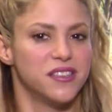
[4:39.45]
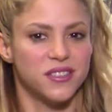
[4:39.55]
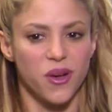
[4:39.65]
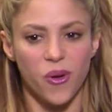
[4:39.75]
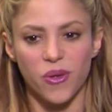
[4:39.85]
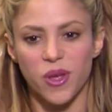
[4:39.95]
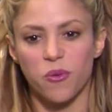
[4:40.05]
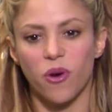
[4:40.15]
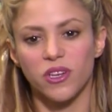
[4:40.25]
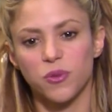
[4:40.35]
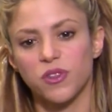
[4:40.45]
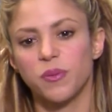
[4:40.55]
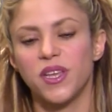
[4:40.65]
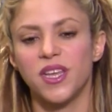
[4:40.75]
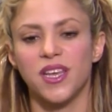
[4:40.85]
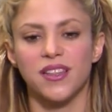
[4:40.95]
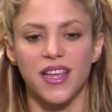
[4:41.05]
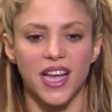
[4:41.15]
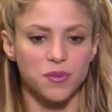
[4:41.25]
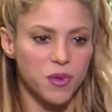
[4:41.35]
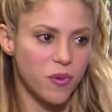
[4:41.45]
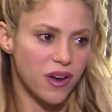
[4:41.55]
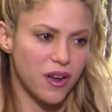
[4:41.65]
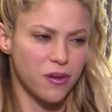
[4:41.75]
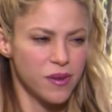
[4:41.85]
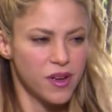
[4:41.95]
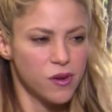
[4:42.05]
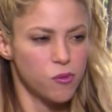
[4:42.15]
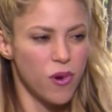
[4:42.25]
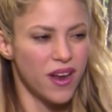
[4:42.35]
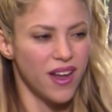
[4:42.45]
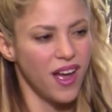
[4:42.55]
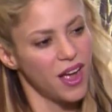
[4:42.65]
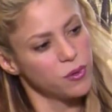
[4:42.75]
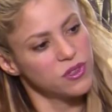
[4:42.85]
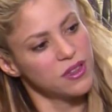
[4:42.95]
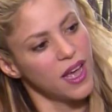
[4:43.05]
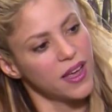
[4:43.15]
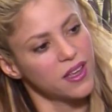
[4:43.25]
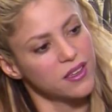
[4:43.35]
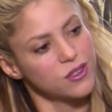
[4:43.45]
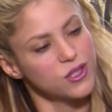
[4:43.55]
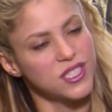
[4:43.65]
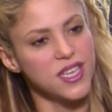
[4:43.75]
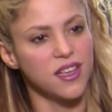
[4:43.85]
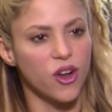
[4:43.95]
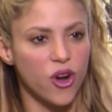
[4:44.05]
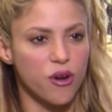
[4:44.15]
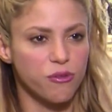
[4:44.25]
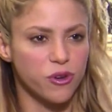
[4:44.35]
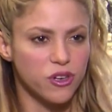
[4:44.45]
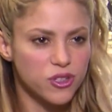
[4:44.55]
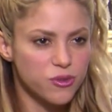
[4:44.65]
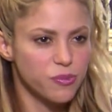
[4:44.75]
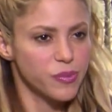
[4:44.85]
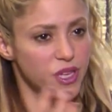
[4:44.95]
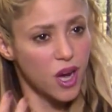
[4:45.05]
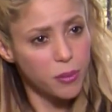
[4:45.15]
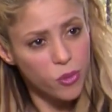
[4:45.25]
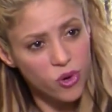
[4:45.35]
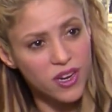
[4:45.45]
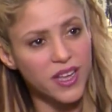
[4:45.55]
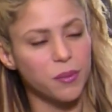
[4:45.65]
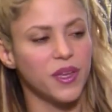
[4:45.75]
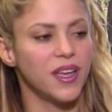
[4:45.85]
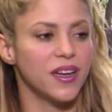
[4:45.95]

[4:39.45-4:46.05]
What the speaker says: So they worked with me, and they asked me what I would like to see in her for her to become more like me.